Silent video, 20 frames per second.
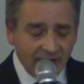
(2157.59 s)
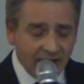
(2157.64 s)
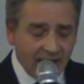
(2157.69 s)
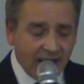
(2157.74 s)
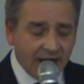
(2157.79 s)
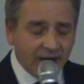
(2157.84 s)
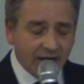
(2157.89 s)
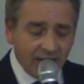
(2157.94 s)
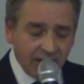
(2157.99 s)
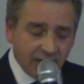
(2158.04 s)

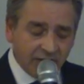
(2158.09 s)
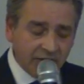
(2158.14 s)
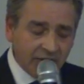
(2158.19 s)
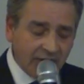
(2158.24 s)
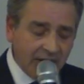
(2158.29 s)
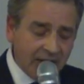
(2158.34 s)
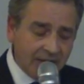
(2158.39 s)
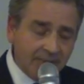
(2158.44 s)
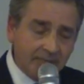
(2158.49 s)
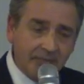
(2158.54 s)
and
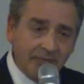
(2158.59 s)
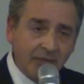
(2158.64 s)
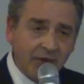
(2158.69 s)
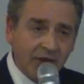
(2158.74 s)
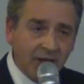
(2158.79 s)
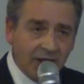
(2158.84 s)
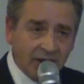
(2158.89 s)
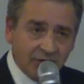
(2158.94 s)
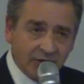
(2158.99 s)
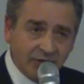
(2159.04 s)
Islam
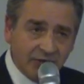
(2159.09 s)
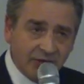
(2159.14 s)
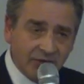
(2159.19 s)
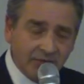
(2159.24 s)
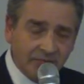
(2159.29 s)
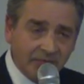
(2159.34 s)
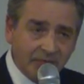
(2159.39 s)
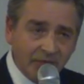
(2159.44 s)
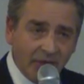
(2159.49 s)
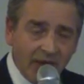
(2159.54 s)

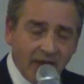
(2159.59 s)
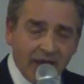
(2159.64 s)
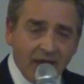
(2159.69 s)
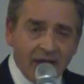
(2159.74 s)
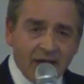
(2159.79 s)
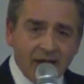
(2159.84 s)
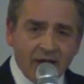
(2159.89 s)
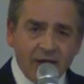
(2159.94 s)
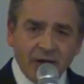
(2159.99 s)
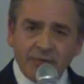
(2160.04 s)
is.
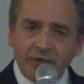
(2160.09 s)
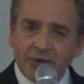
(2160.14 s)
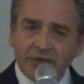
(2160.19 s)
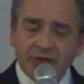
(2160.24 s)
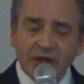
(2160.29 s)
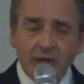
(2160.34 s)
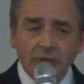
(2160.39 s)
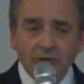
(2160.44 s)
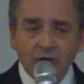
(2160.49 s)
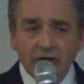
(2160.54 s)
And for
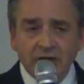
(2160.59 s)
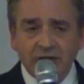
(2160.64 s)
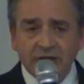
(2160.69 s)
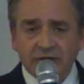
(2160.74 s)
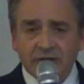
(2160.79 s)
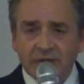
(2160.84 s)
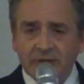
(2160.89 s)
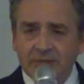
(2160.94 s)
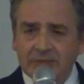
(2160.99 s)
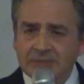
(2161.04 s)
some
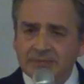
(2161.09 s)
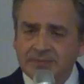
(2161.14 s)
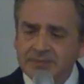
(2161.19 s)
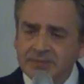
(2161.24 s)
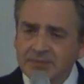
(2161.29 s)
reason,